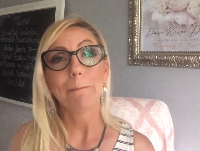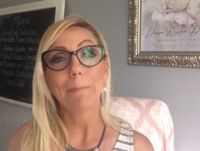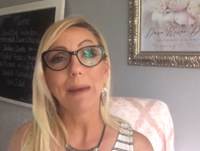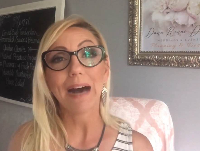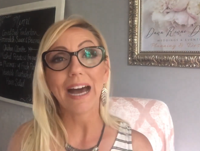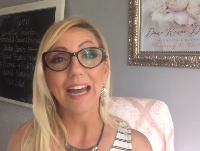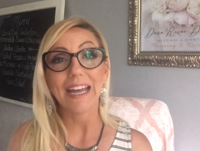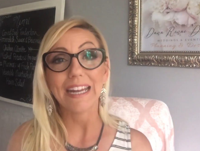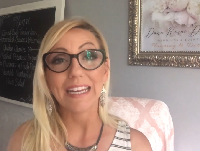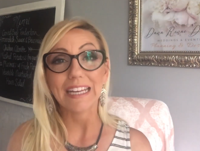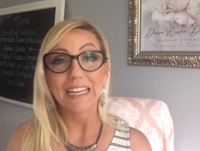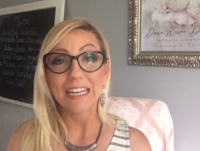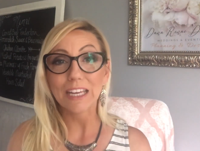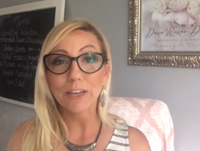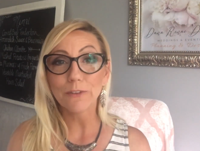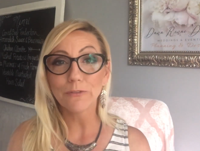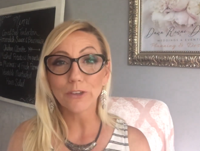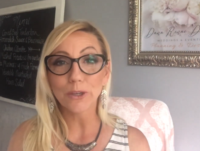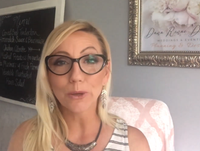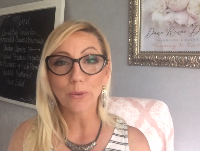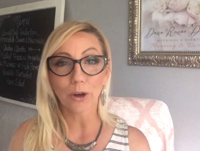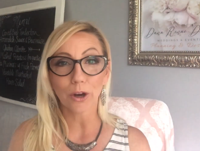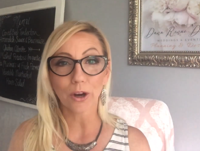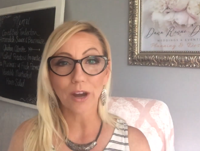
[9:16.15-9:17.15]
But
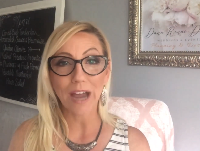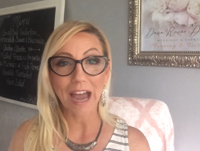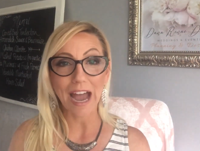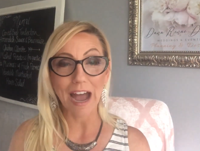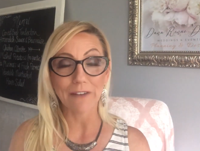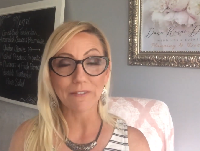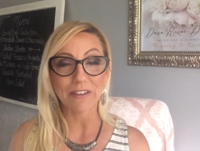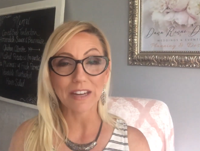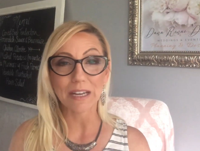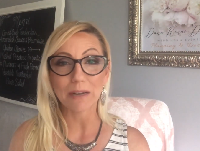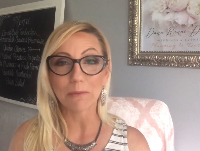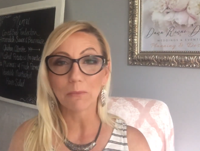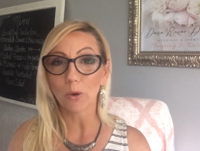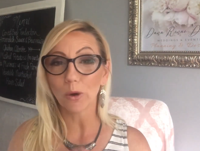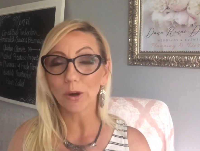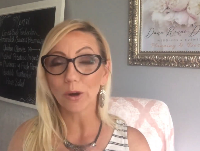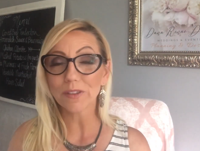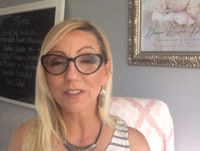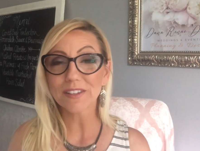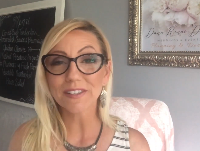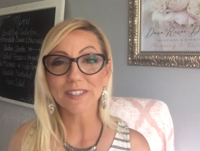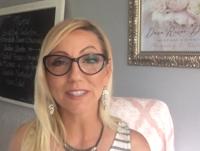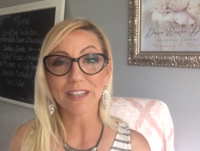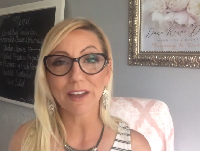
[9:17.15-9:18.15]
if you are having
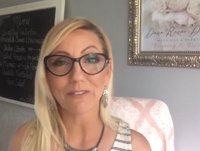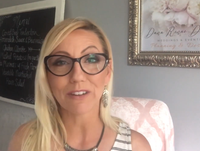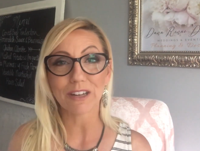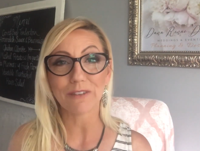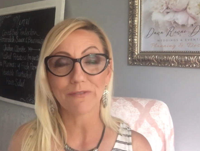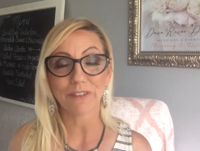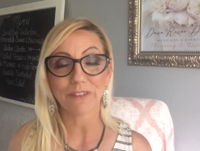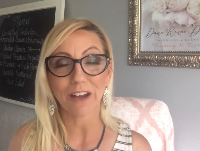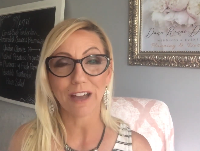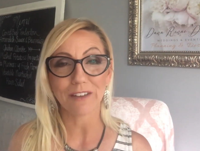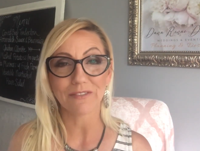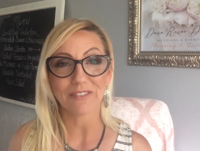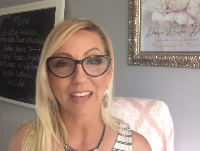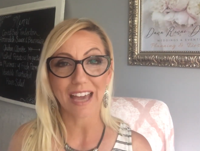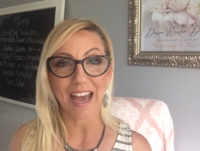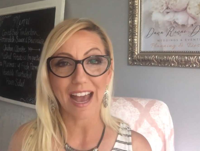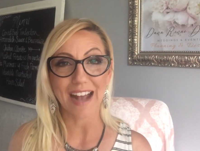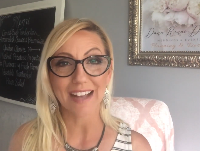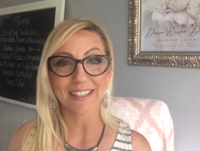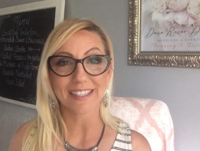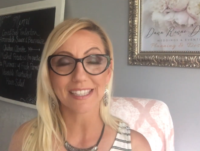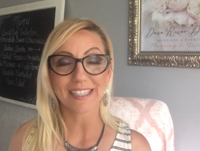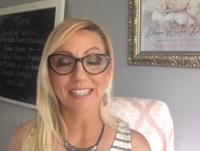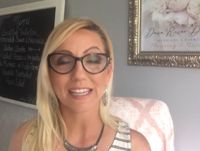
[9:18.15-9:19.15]
more than 75
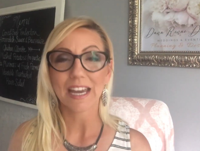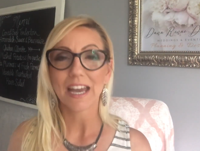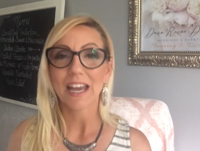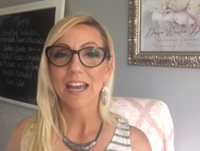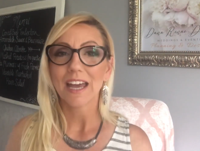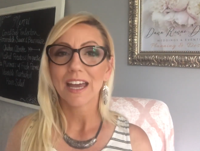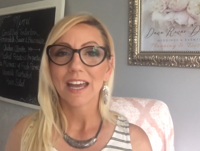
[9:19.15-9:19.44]
guests,